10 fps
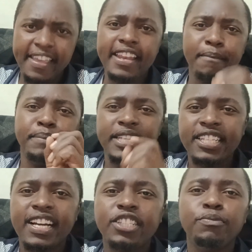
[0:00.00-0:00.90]
In a petty
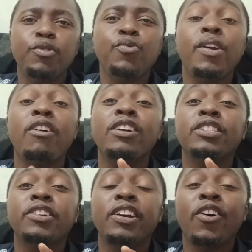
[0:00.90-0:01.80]
cash book, we are going
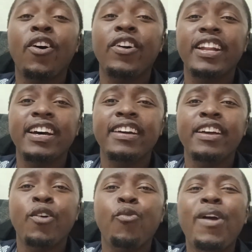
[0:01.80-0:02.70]
to record
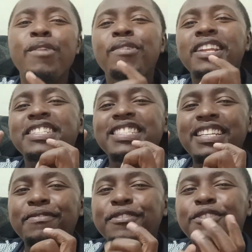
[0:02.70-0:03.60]
when we
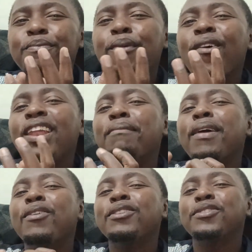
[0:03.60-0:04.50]
receive small
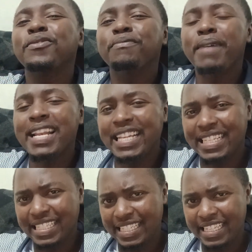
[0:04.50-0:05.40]
amounts of money.
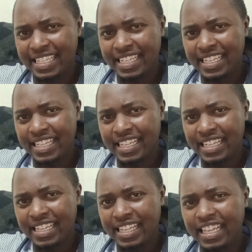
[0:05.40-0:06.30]

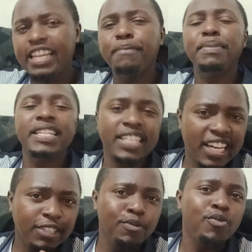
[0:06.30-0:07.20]
In a petty
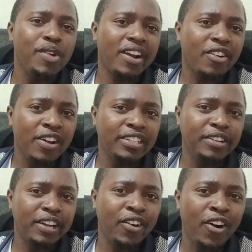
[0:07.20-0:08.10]
cash book, we are going to
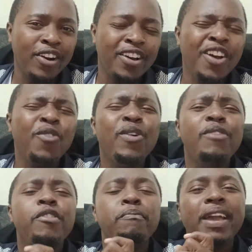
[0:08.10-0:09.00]
record
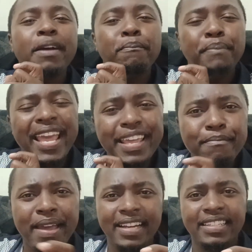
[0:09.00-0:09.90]
when we make
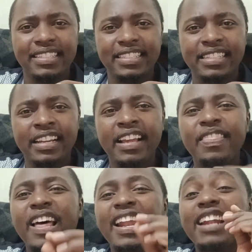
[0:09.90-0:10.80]
payments
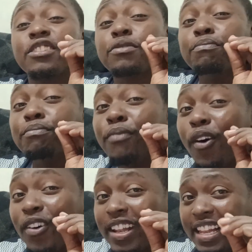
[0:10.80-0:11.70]
that are
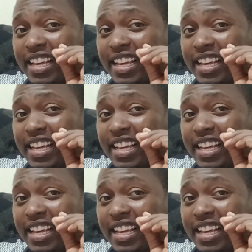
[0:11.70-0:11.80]
small.